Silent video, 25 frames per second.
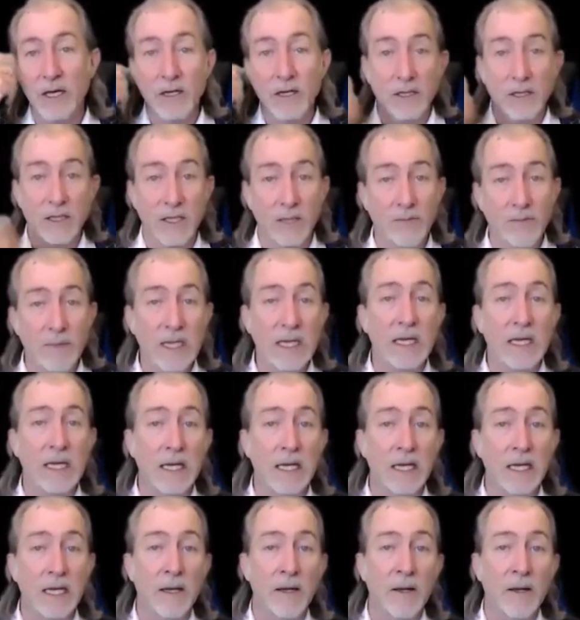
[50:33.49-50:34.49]
Because to
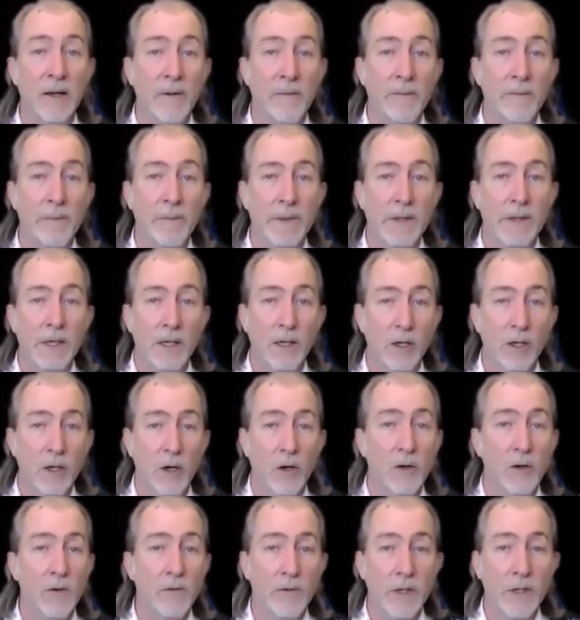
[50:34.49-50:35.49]
me,
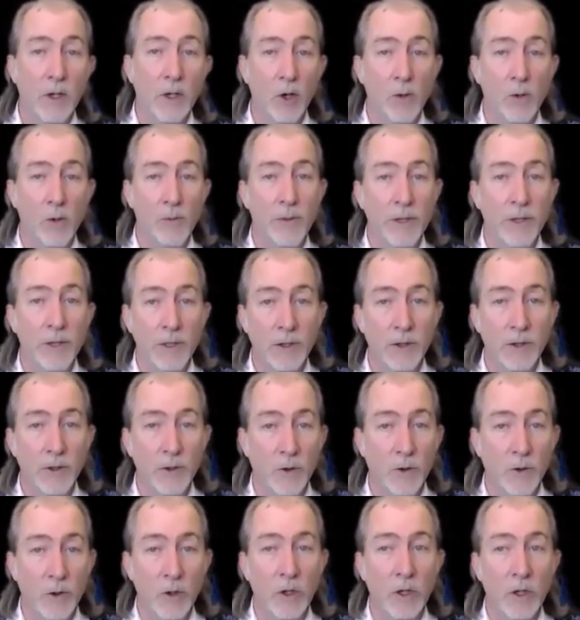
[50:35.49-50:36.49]
COVID opened the
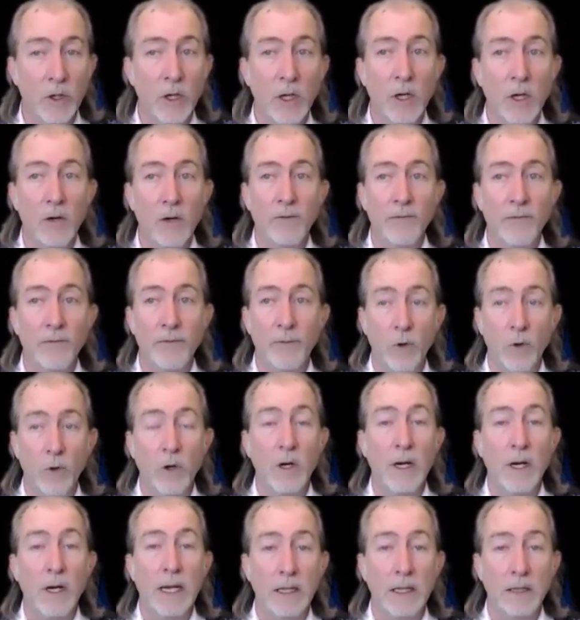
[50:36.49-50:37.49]
door
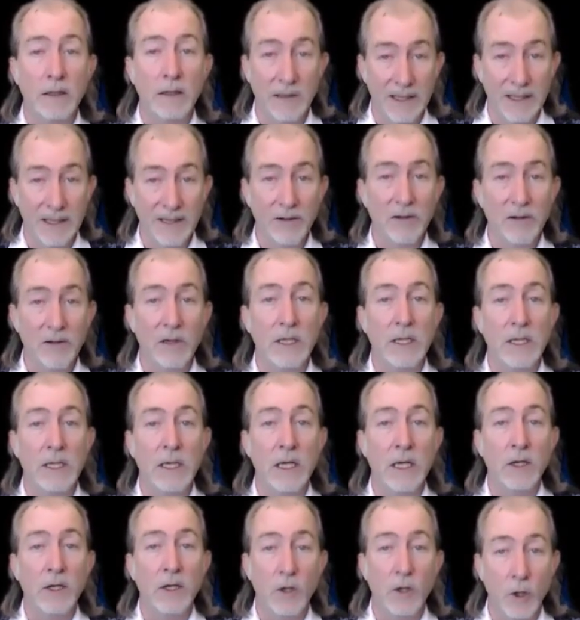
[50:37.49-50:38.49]
for a
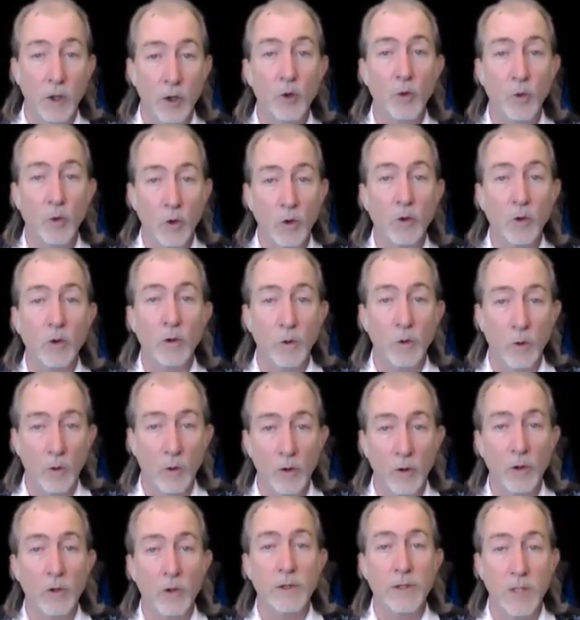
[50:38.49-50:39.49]
literally new world
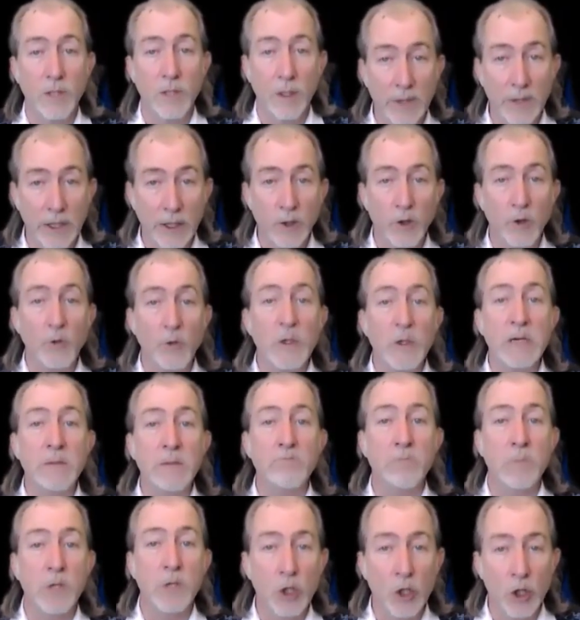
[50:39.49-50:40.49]
order, something to
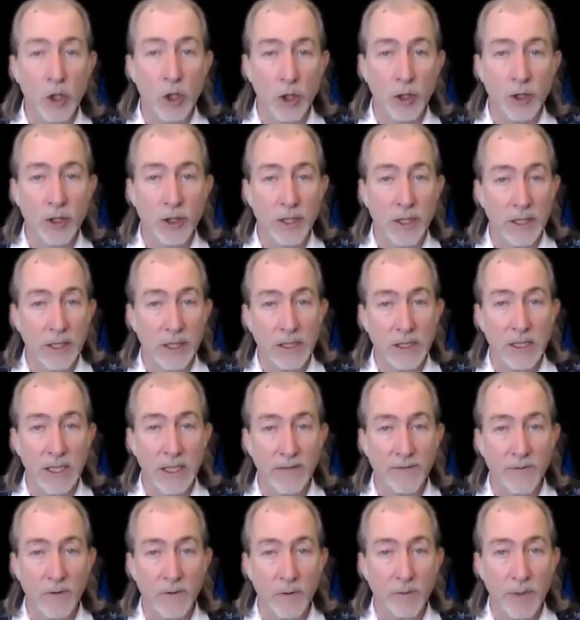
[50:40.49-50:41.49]
emerge that's
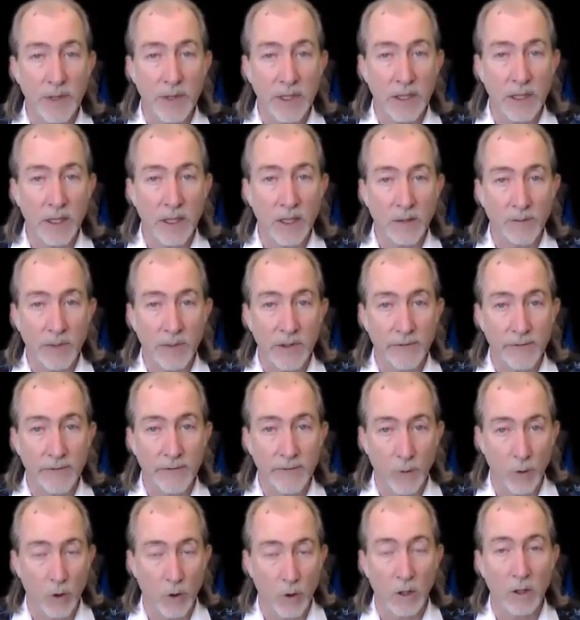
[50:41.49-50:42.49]
never been there
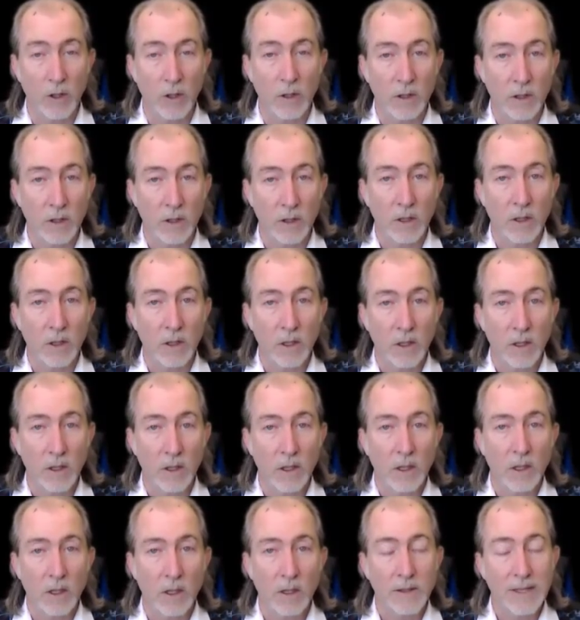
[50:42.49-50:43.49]
before,
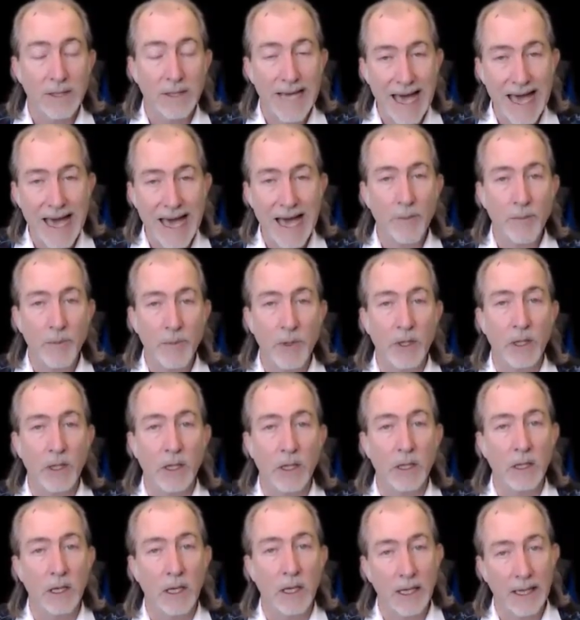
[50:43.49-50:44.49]
to happen,
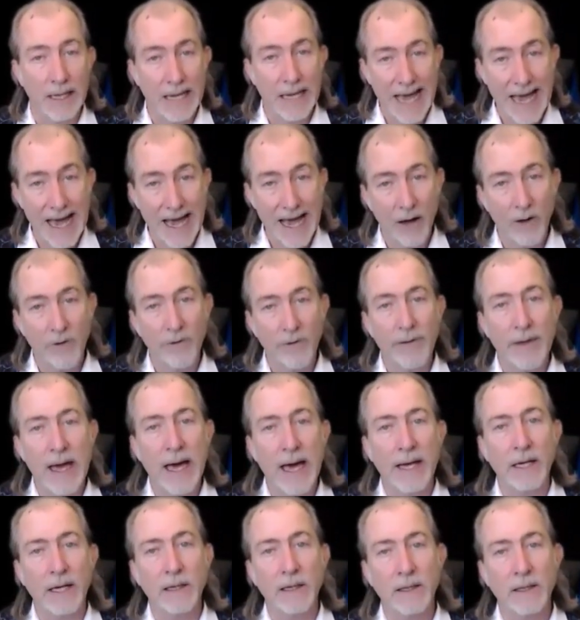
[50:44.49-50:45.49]
and how
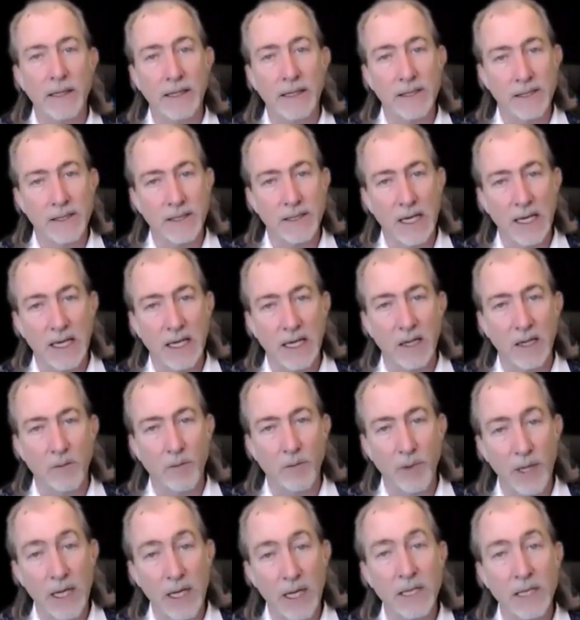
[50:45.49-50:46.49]
that is
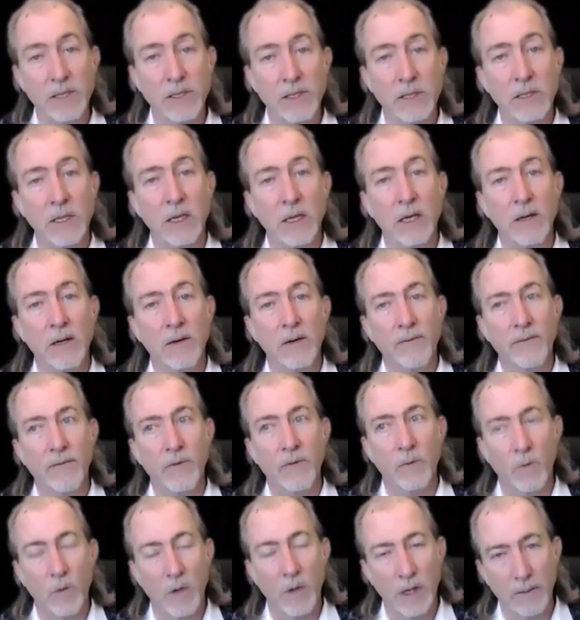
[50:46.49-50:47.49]
taking place
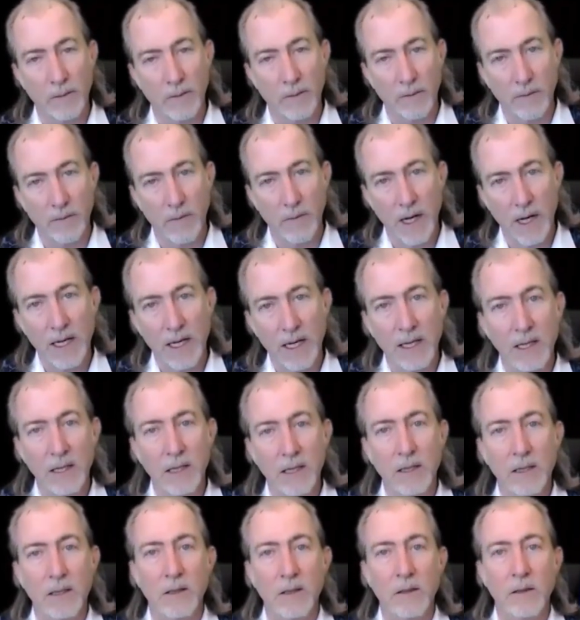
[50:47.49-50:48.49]
from what my
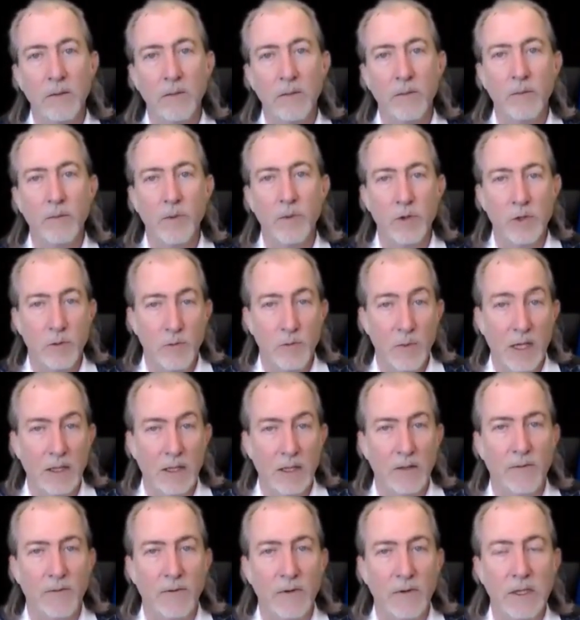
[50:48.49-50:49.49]

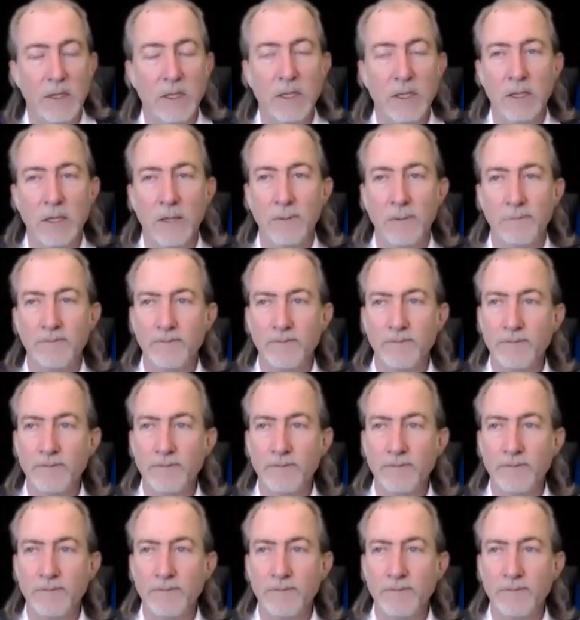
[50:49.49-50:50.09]
perspective is.